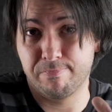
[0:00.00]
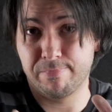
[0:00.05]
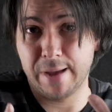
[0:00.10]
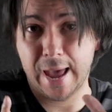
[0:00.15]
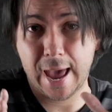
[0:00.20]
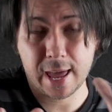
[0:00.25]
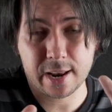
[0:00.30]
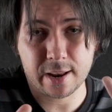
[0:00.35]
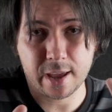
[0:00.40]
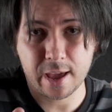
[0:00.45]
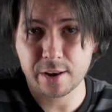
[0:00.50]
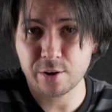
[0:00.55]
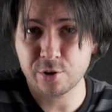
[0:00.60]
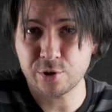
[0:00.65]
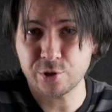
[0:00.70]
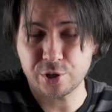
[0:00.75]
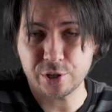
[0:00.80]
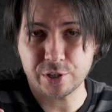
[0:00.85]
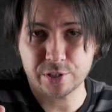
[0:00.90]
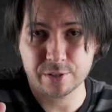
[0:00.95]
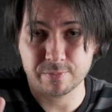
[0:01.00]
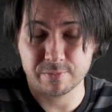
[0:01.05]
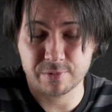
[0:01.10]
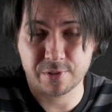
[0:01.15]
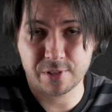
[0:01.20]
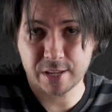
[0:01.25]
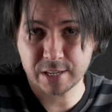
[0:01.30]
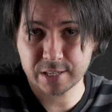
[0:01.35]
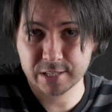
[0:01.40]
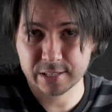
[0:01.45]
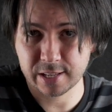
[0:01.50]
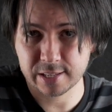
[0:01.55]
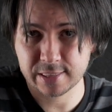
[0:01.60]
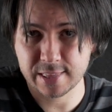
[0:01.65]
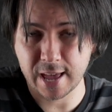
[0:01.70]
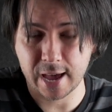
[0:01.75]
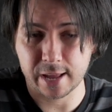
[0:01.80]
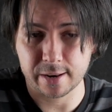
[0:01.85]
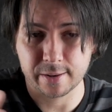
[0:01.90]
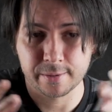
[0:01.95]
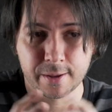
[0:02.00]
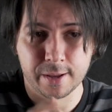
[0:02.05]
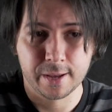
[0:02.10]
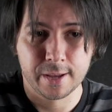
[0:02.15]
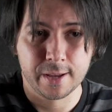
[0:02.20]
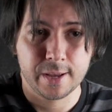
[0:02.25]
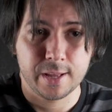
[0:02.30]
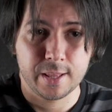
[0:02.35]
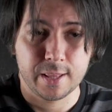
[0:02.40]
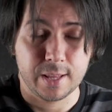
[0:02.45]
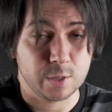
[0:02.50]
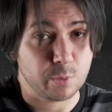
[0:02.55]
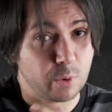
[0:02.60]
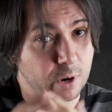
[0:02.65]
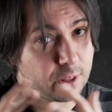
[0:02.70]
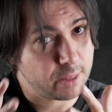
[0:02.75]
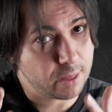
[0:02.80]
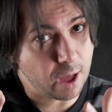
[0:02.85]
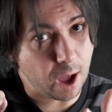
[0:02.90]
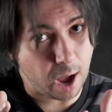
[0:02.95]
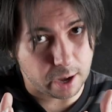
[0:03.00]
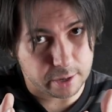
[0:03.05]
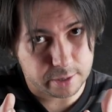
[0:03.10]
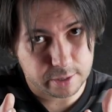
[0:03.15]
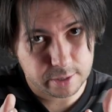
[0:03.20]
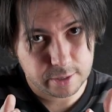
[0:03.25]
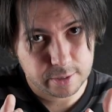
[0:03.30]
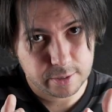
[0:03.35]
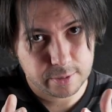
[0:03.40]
bad energies and things like that. That's what I thought.